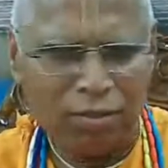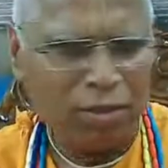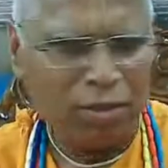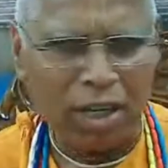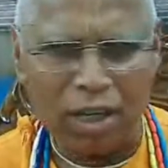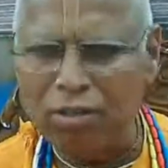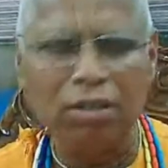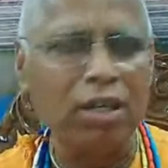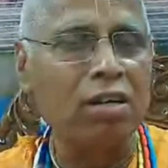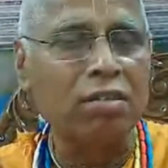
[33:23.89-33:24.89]
were not
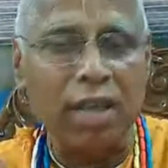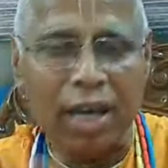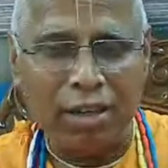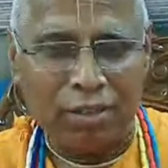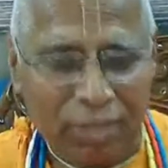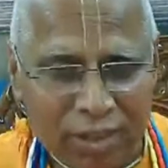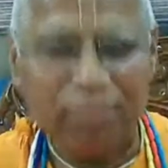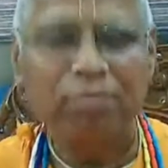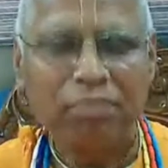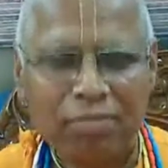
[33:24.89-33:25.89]
going
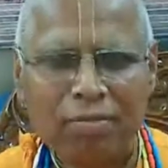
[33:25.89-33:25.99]
around,